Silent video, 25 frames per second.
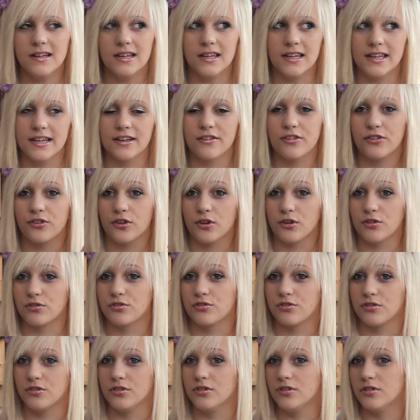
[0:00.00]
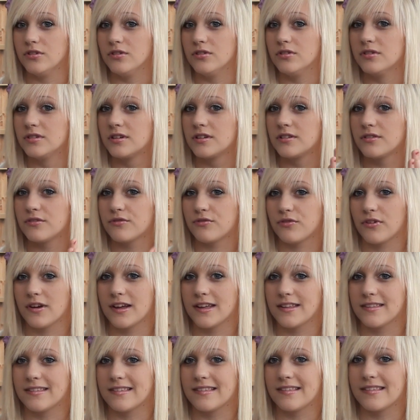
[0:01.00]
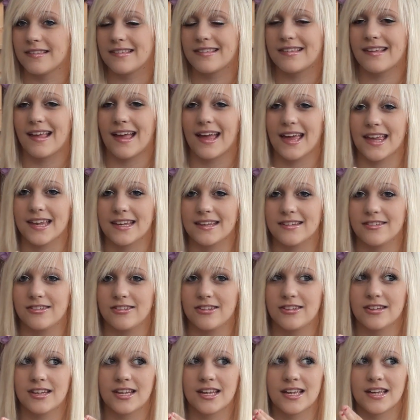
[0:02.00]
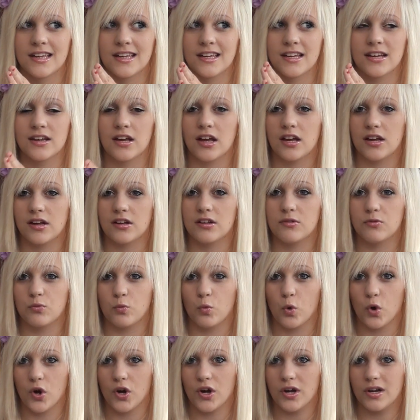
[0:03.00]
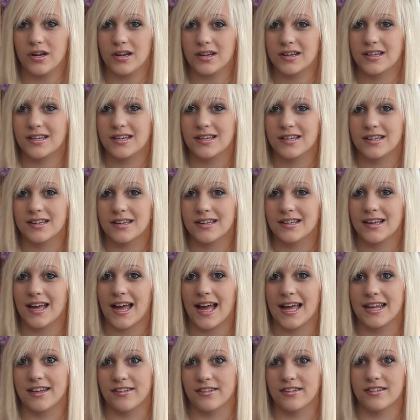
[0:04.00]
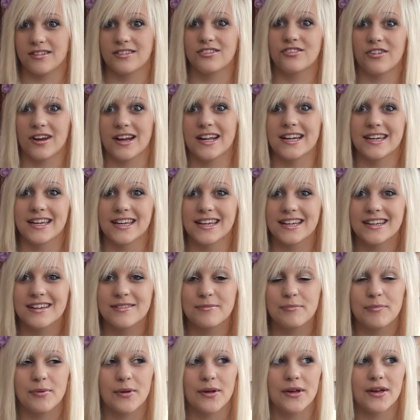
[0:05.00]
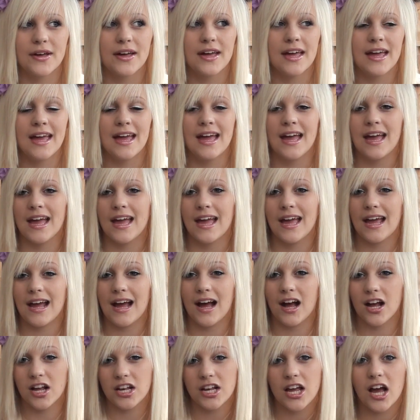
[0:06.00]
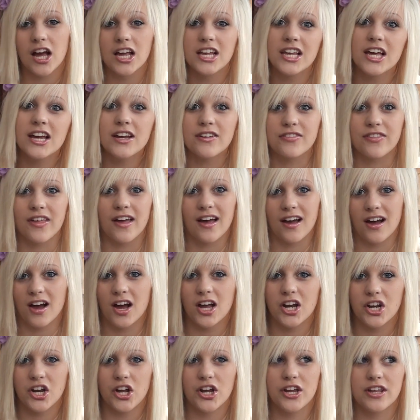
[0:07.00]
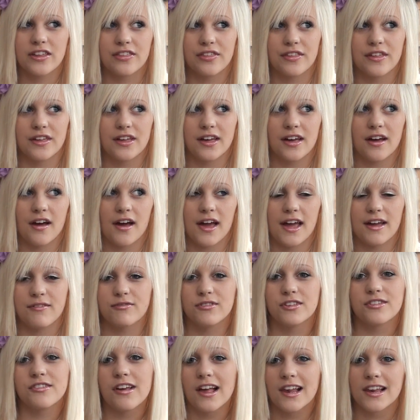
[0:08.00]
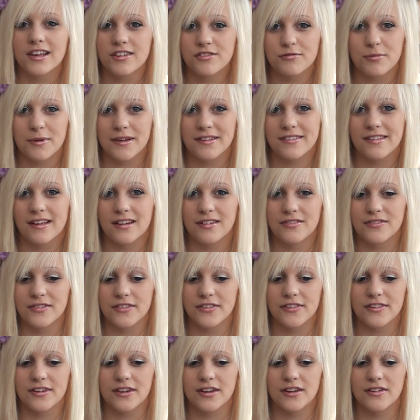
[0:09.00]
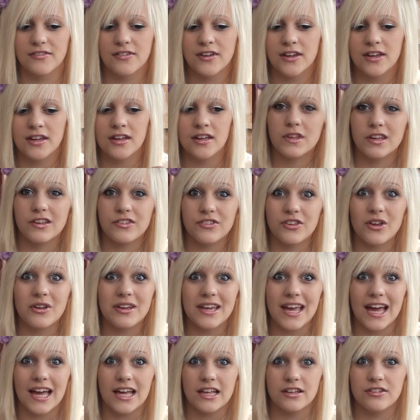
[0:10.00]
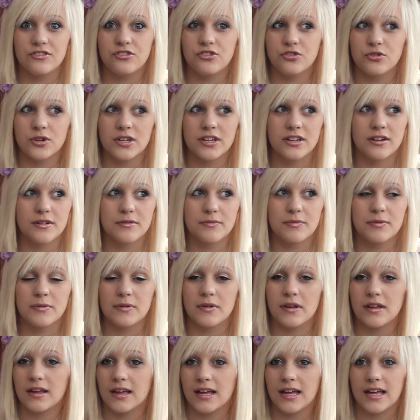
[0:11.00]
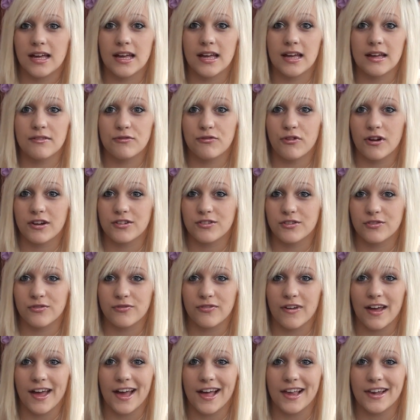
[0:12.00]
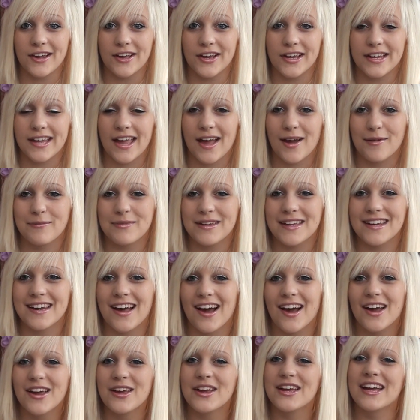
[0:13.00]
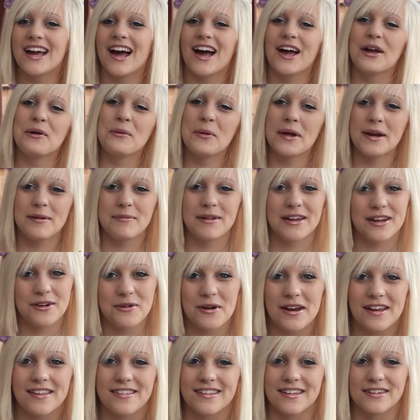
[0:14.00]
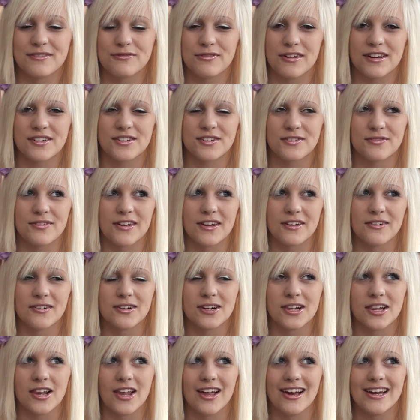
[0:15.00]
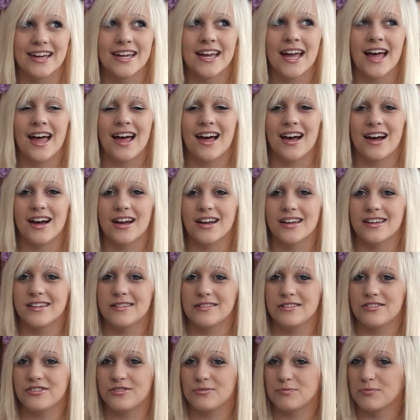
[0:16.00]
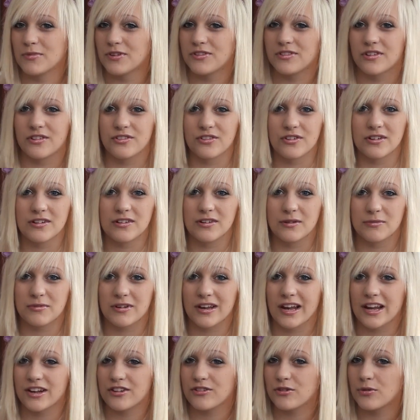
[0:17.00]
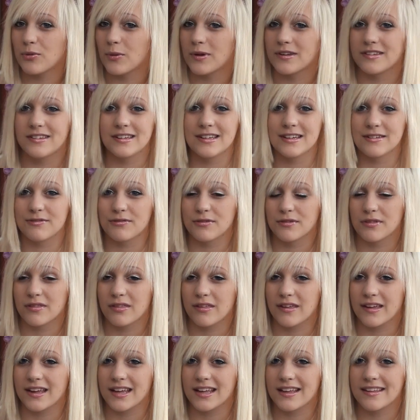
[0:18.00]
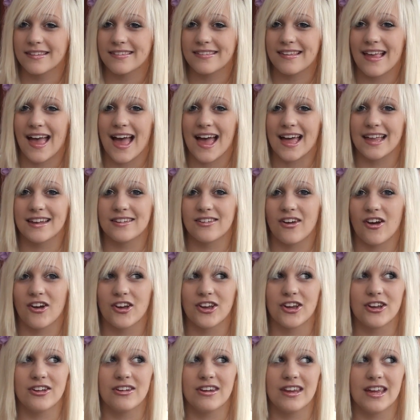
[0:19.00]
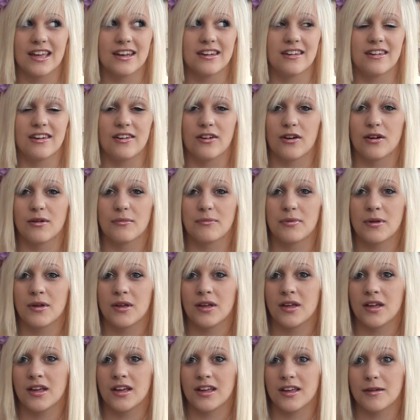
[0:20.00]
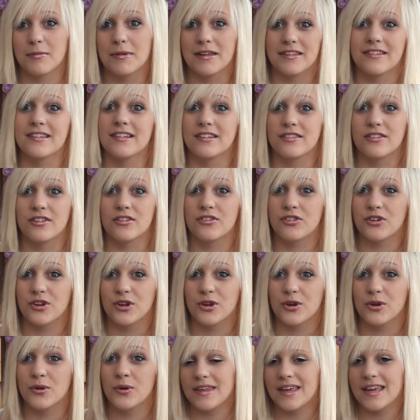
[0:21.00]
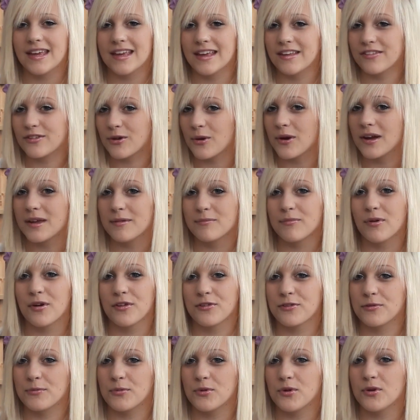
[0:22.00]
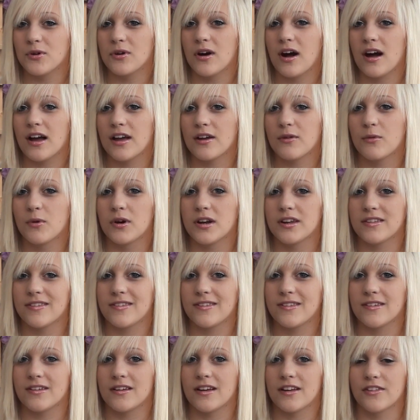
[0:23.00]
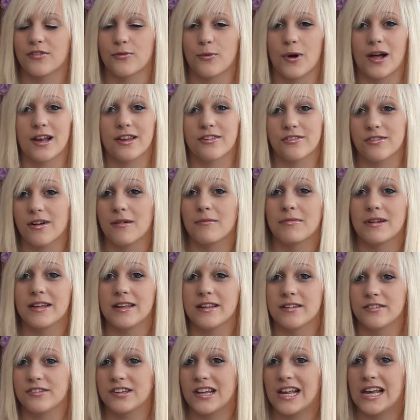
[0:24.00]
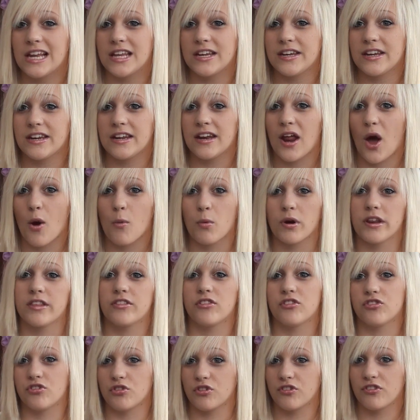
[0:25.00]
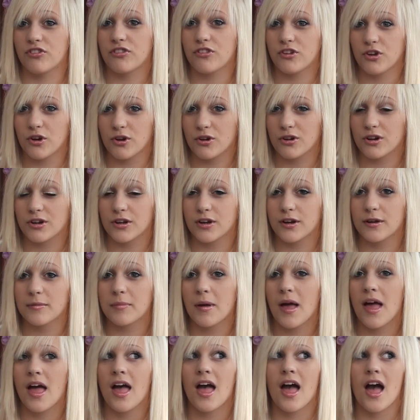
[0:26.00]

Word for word: like social, friends and work and training, but I, I like that. I like that I have to challenge myself and stuff. So yeah, join up at Freshers Fair. Like, I mean, I, I went a bit crazy at Freshers Fair, not gonna lie. I must have joined up to like twenty different things, and I only ended up committing to two. It is quite impossible. I wanted to, as well as trampoline and cheerleading, I wanted to join Snow Club,